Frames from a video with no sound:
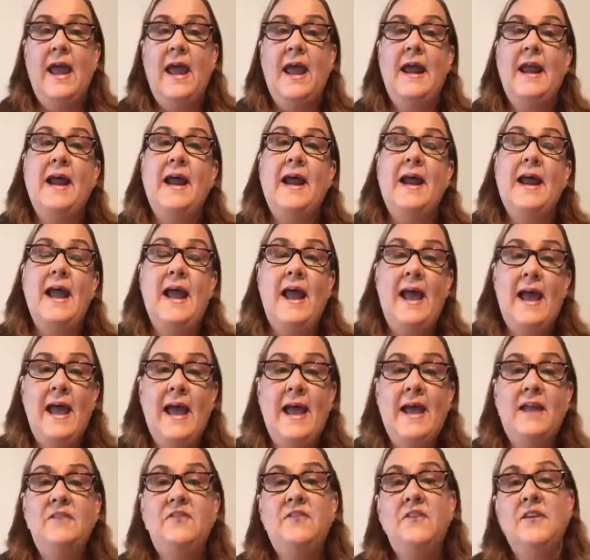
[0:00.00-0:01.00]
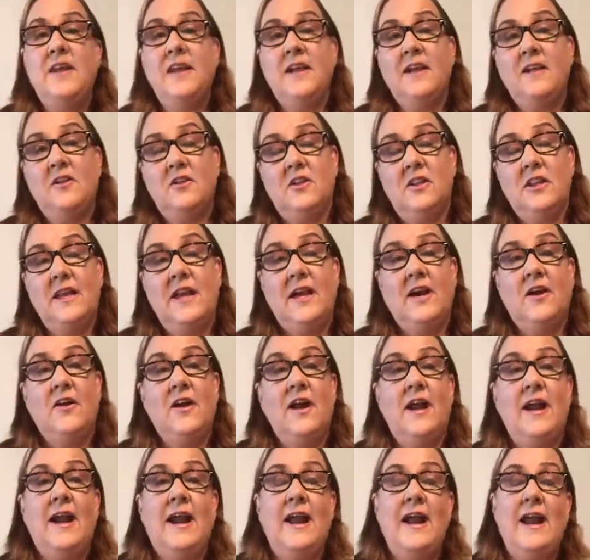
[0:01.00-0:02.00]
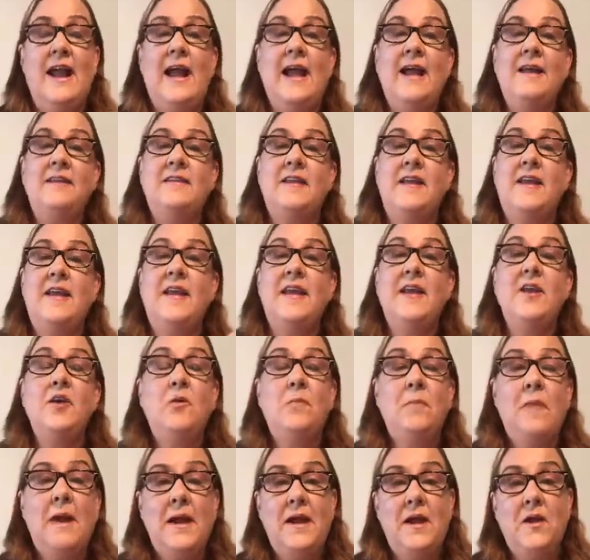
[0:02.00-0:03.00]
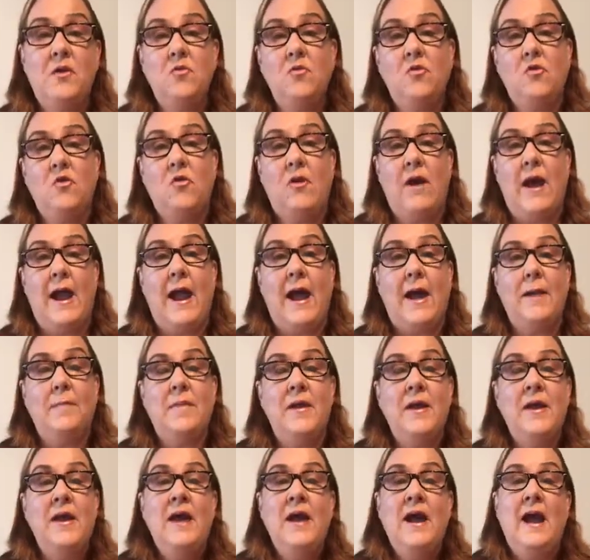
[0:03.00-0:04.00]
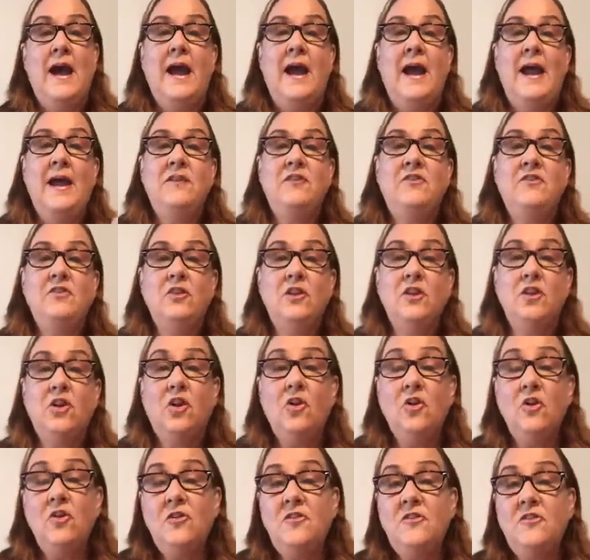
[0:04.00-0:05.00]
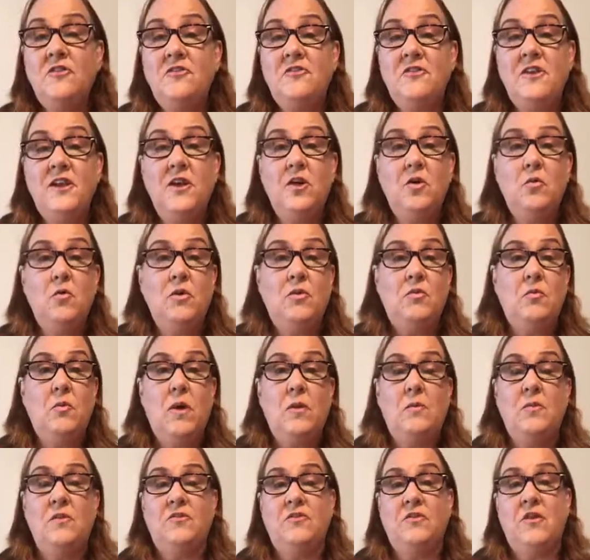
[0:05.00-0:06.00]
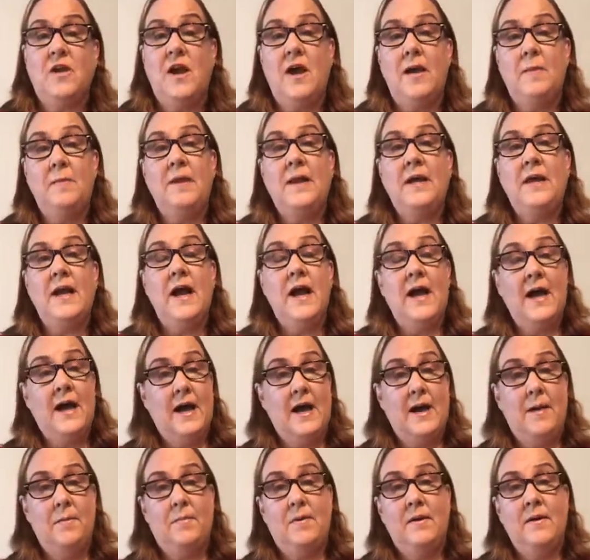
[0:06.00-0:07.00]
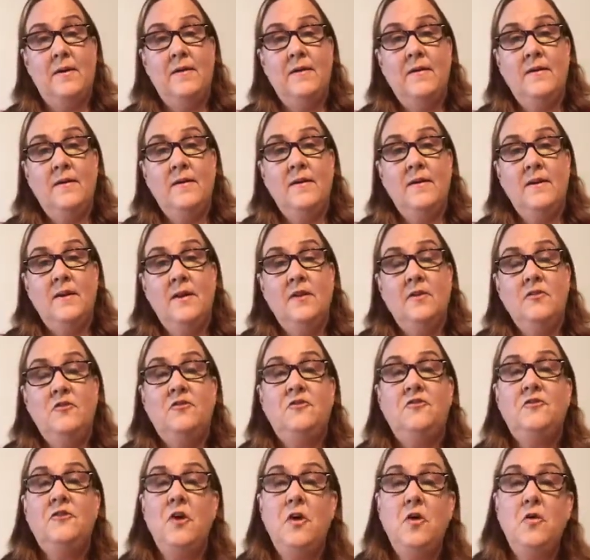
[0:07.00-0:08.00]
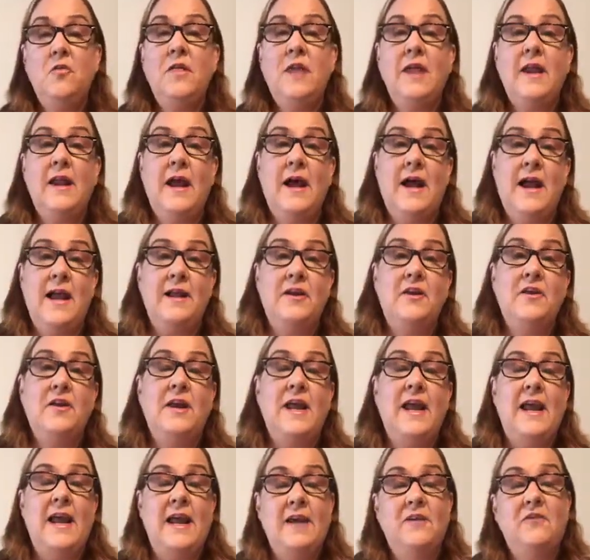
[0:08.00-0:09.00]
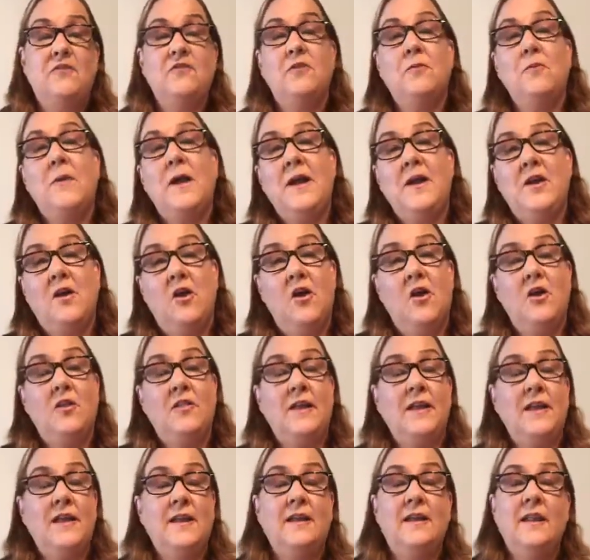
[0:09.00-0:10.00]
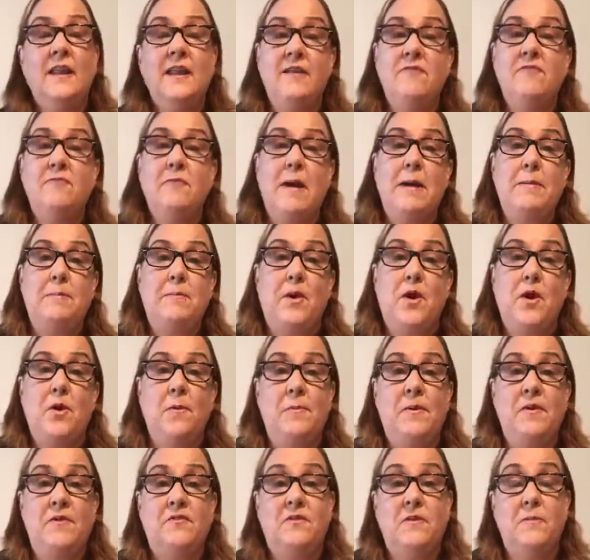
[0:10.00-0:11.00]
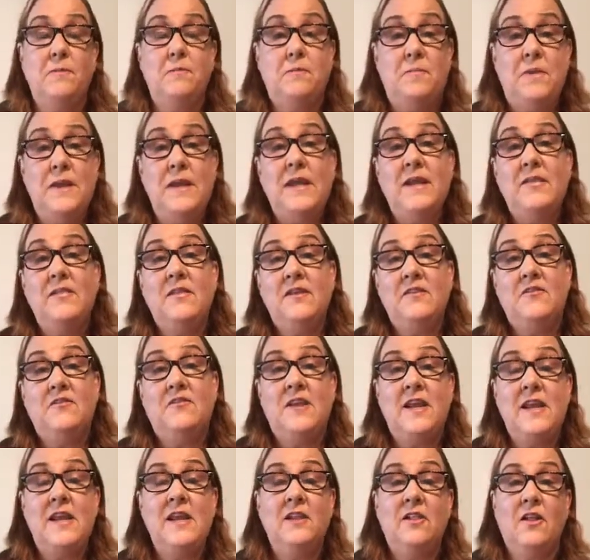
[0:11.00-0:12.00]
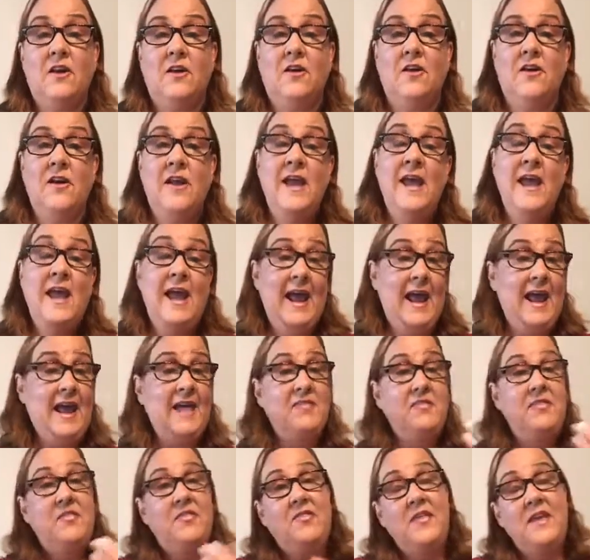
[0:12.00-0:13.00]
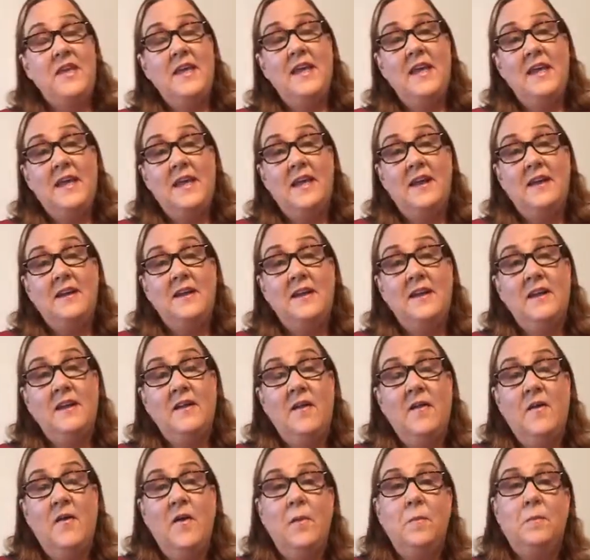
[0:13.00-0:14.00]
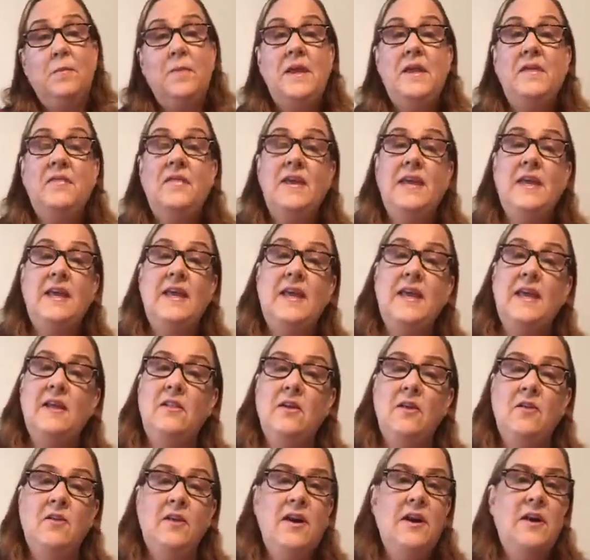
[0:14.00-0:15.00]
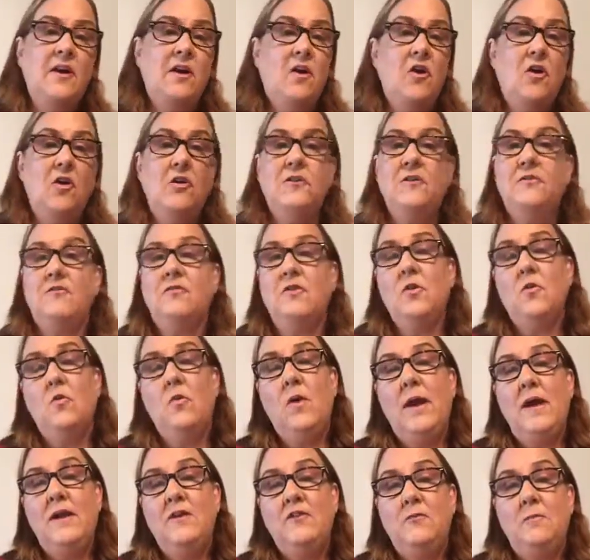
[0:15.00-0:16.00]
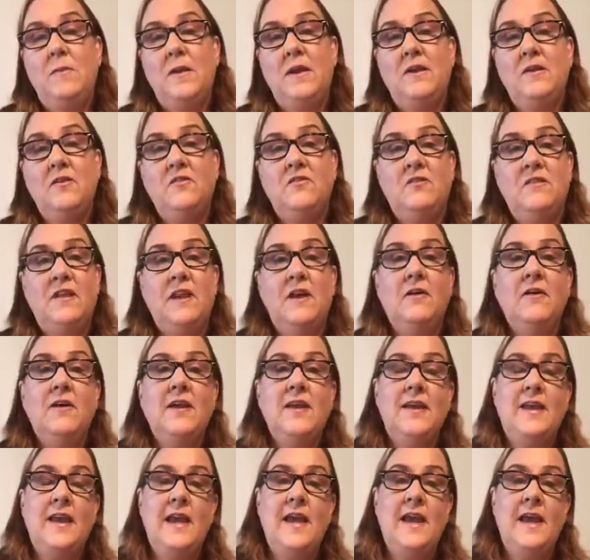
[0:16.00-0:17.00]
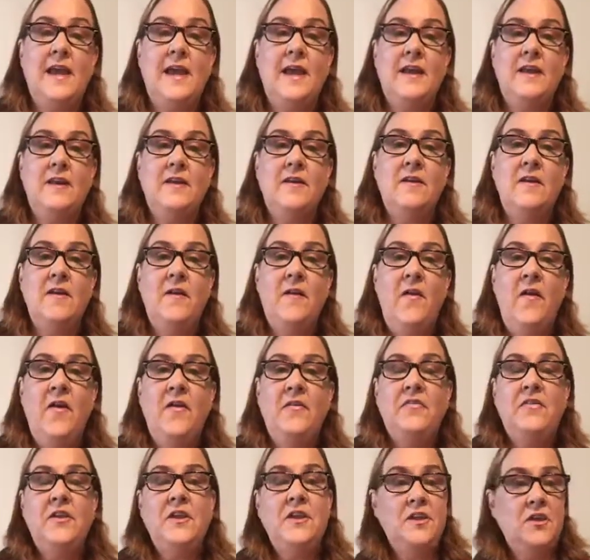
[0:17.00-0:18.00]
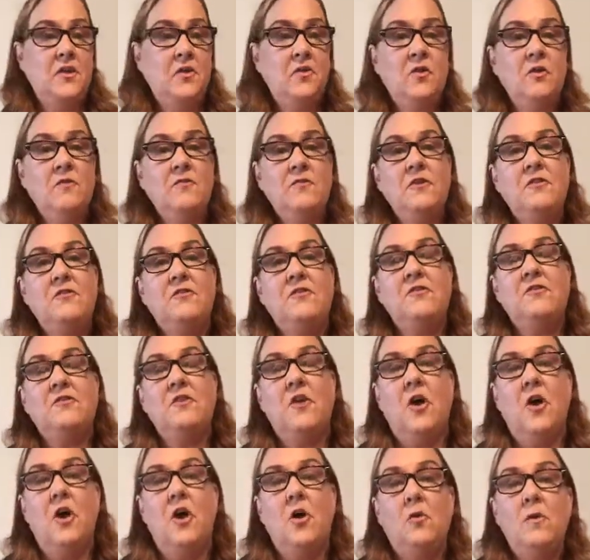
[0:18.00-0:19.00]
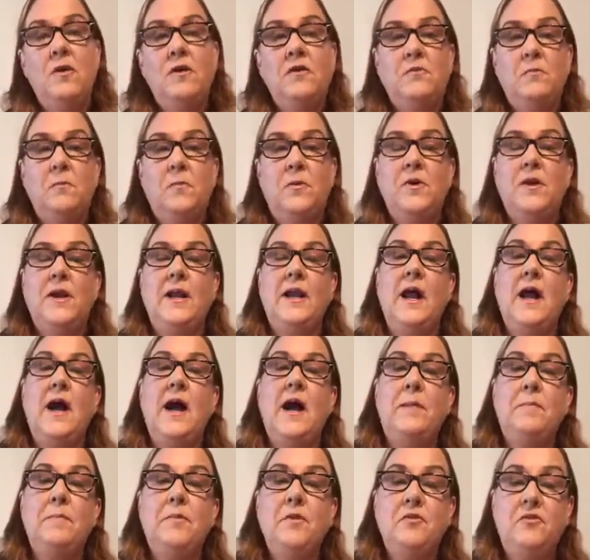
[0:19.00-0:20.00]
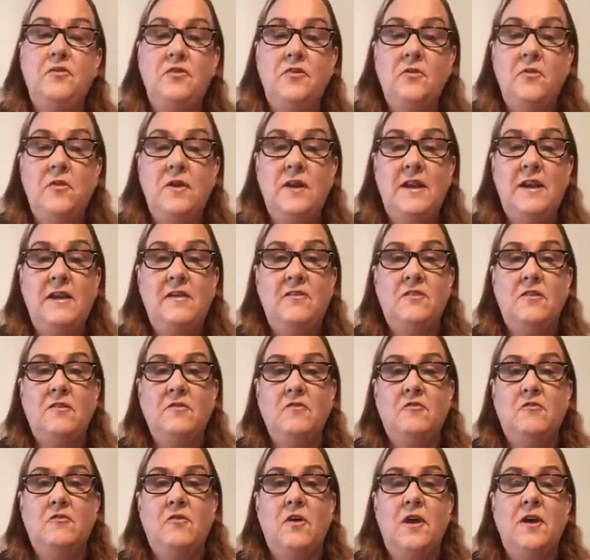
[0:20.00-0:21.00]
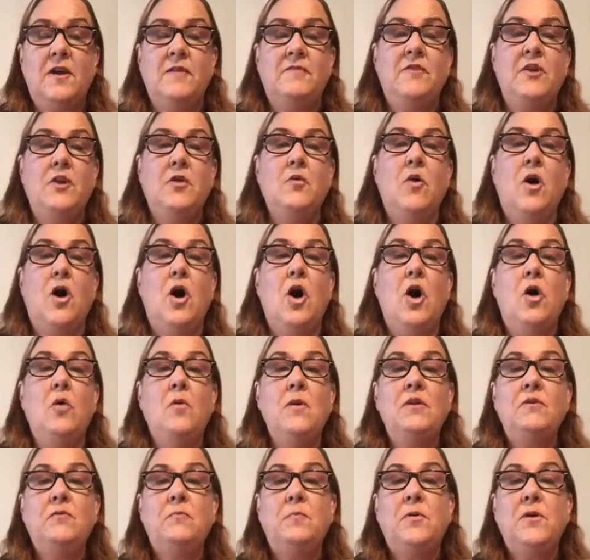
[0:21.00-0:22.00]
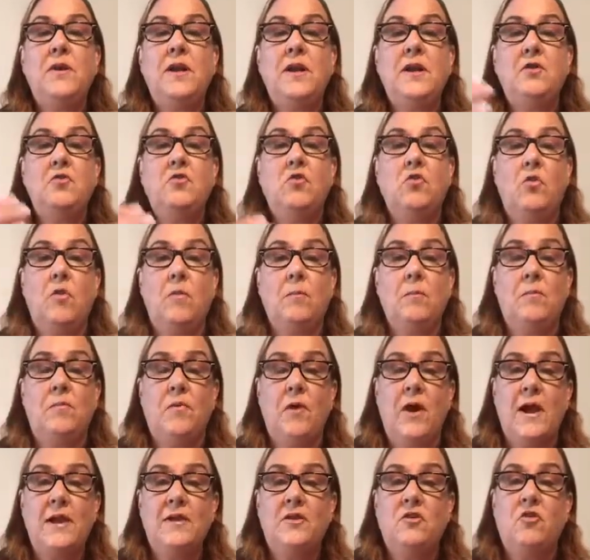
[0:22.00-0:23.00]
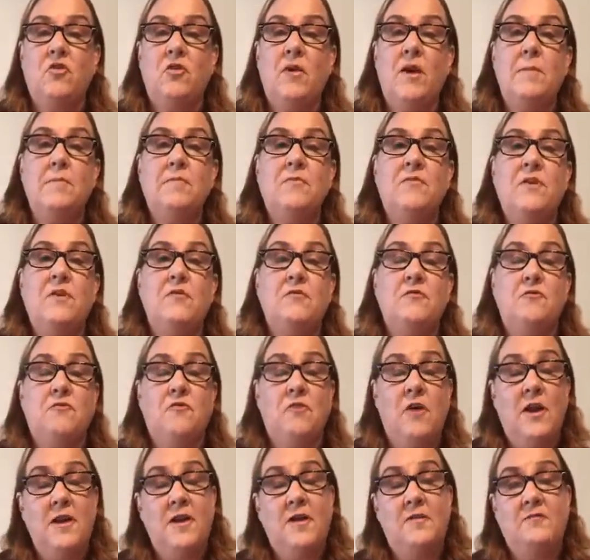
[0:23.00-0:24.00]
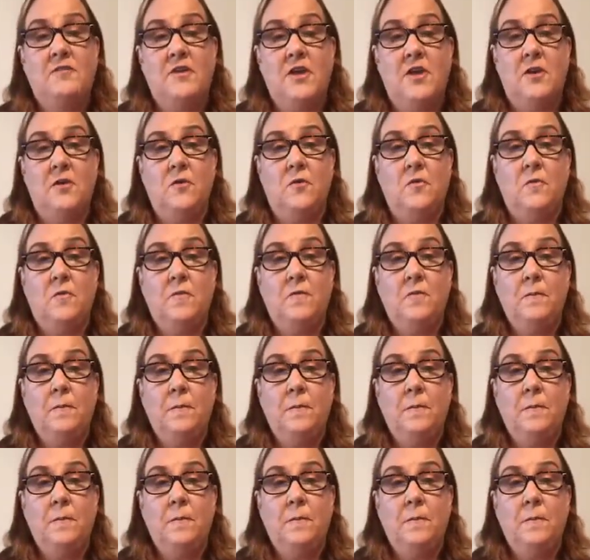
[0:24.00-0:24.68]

And I had to get clear and I had to heal my own crap. I had to learn to deal with what was coming up so that I could answer my calling and live my purpose and be this healer. And then be the healer in all different ways, because there again, the universe is always putting opportunities in front of you, always putting breadcrumbs in front of you.